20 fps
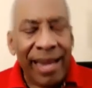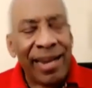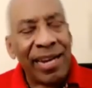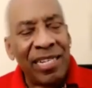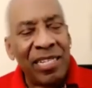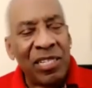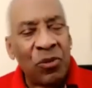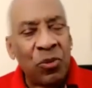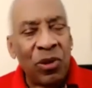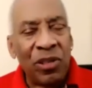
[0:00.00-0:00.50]

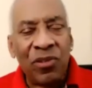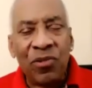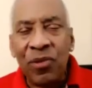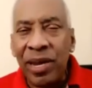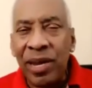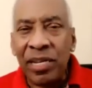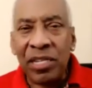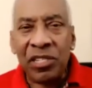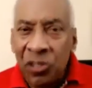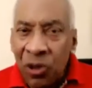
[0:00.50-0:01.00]
And it is
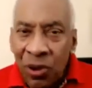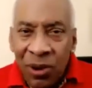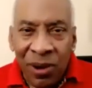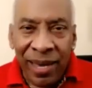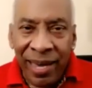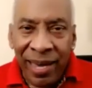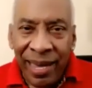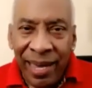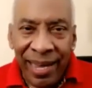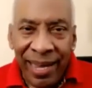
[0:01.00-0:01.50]
with great
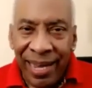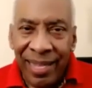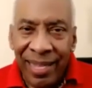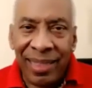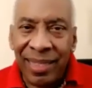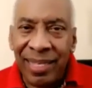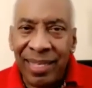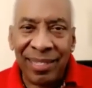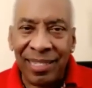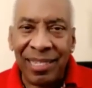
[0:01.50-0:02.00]
joy
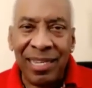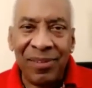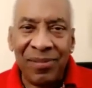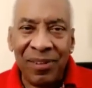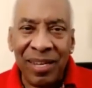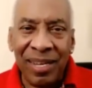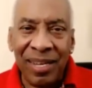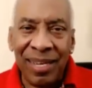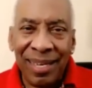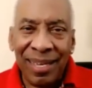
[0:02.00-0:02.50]
in this
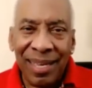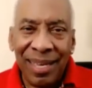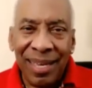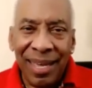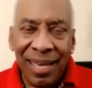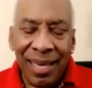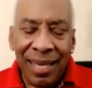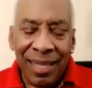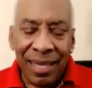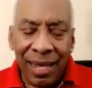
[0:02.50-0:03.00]
evening
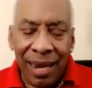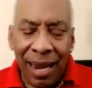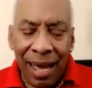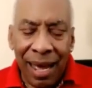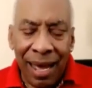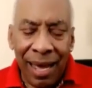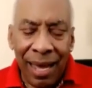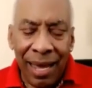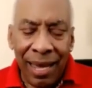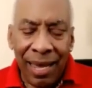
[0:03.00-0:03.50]
that
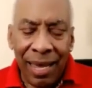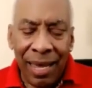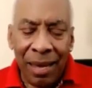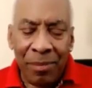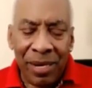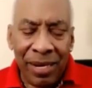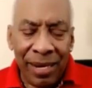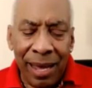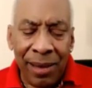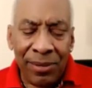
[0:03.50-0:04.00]
I am
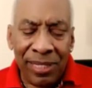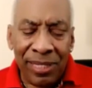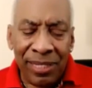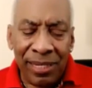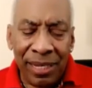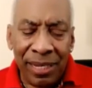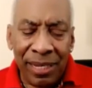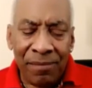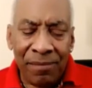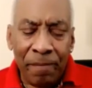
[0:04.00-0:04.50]

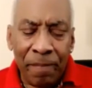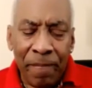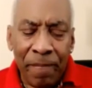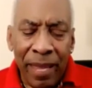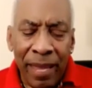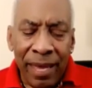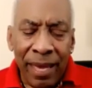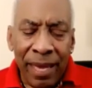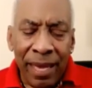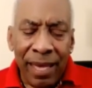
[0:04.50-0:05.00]
announcing
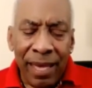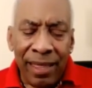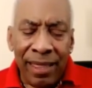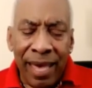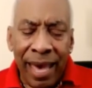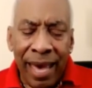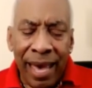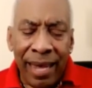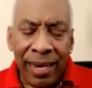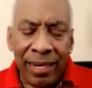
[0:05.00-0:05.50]

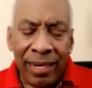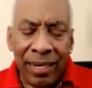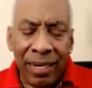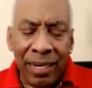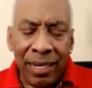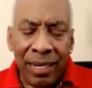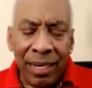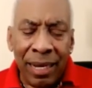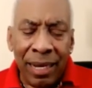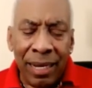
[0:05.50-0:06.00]
that,
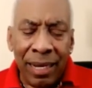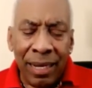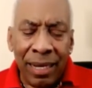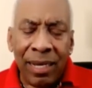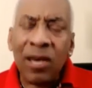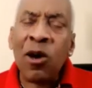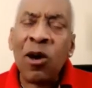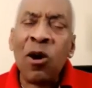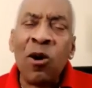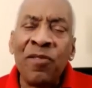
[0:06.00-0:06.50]

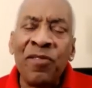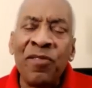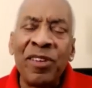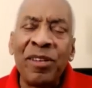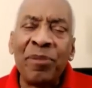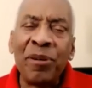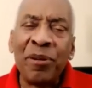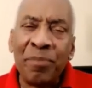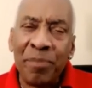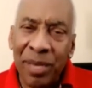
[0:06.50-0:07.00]
COVID
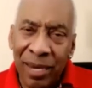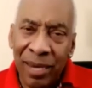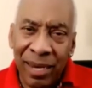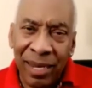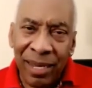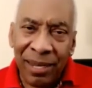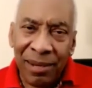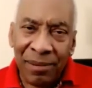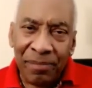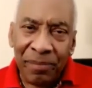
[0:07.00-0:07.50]

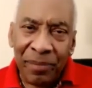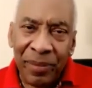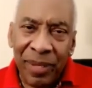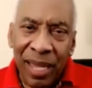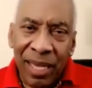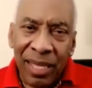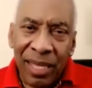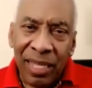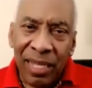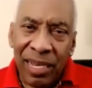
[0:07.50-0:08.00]
permitting,
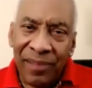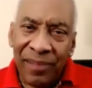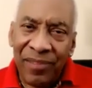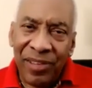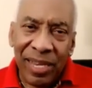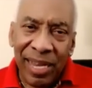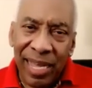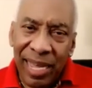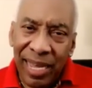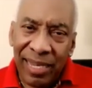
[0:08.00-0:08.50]
the
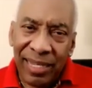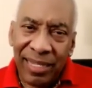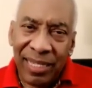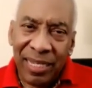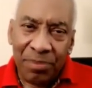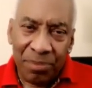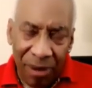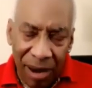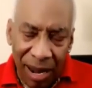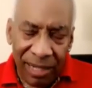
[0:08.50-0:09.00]
Living Legacy
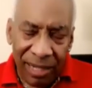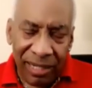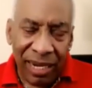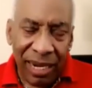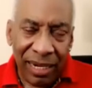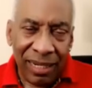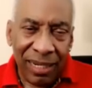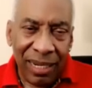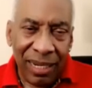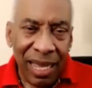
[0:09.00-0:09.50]

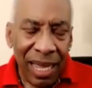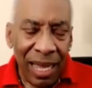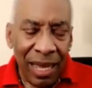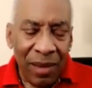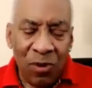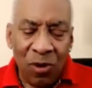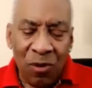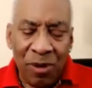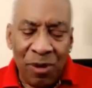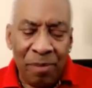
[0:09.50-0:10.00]
Project
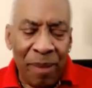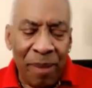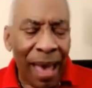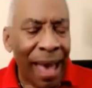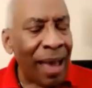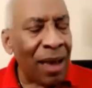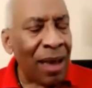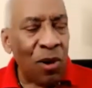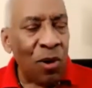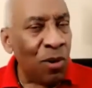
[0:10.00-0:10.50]
will be
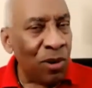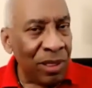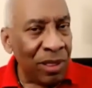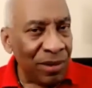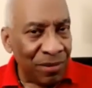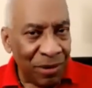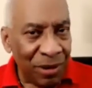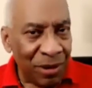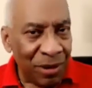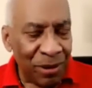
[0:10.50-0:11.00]
back on
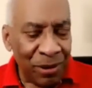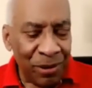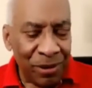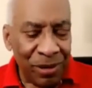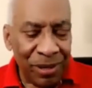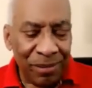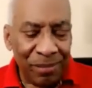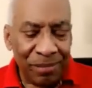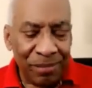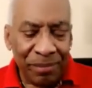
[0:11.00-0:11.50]
the road,
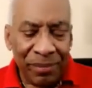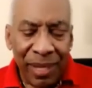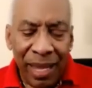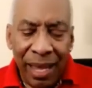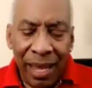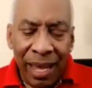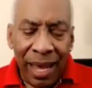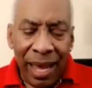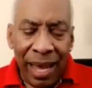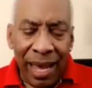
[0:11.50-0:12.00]

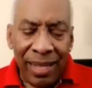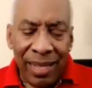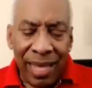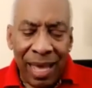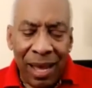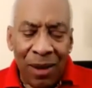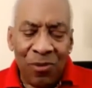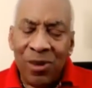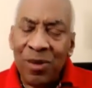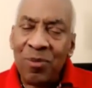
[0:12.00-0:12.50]
and
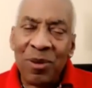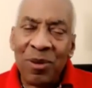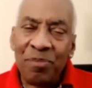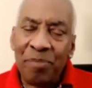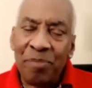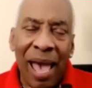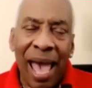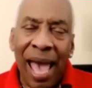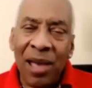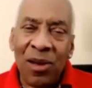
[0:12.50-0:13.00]
that we will be
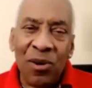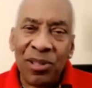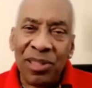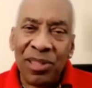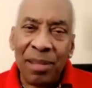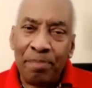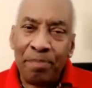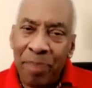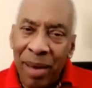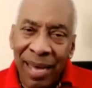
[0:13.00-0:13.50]
back on the
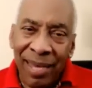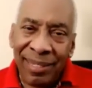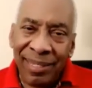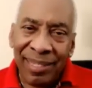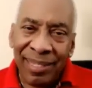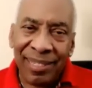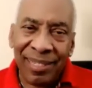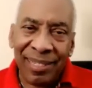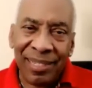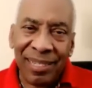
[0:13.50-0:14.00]

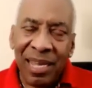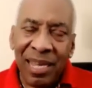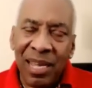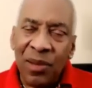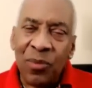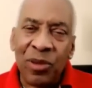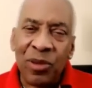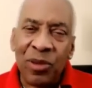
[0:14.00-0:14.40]
bus with